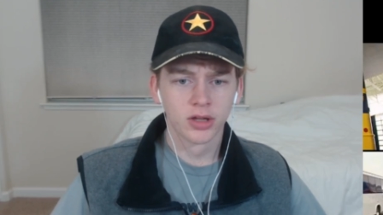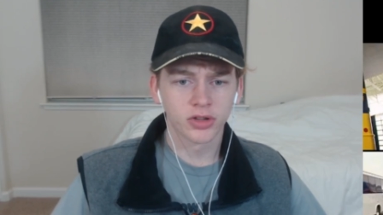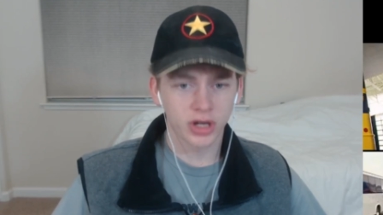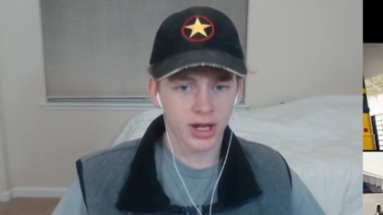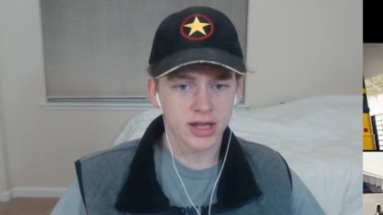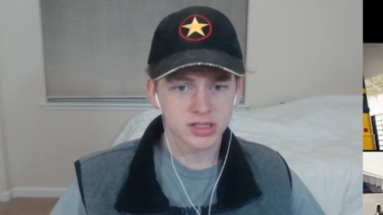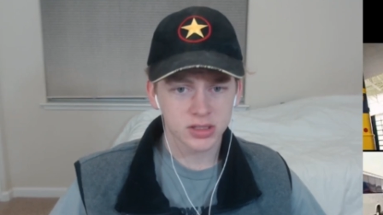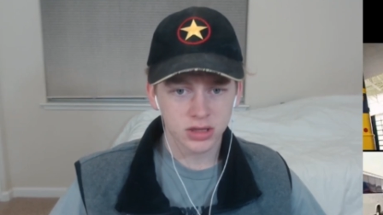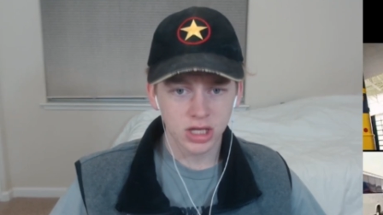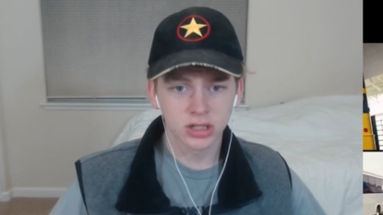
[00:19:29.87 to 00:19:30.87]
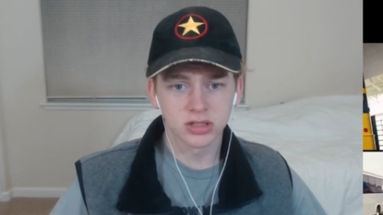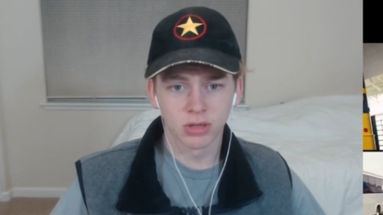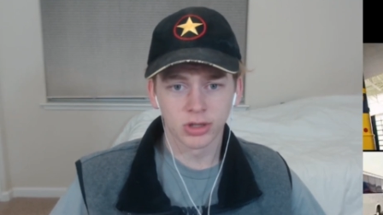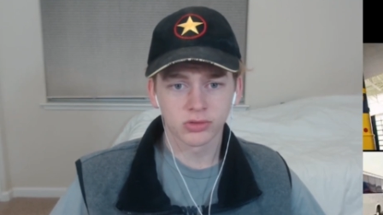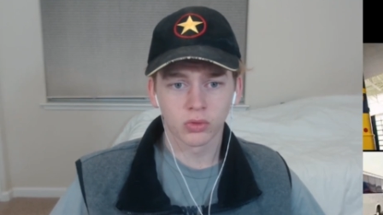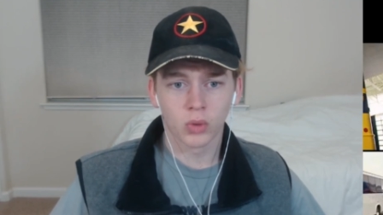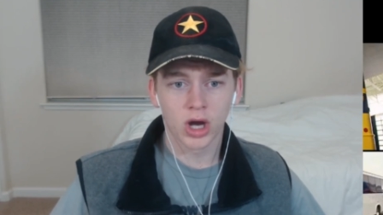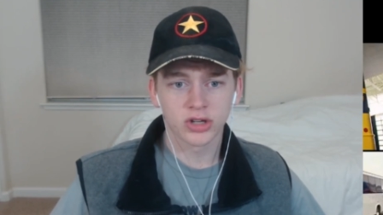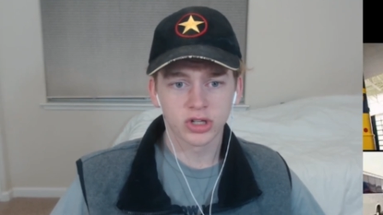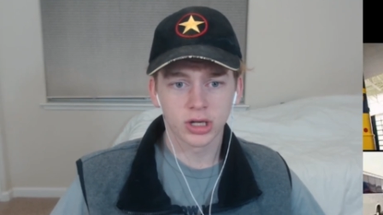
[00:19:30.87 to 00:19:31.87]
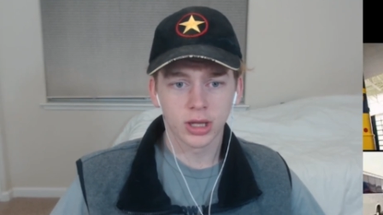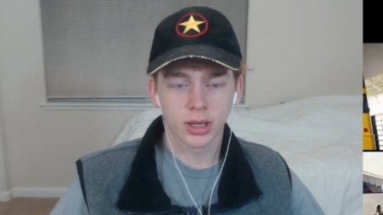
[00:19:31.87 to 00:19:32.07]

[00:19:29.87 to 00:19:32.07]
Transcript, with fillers: So, yeah, guys, thank you so much for watching.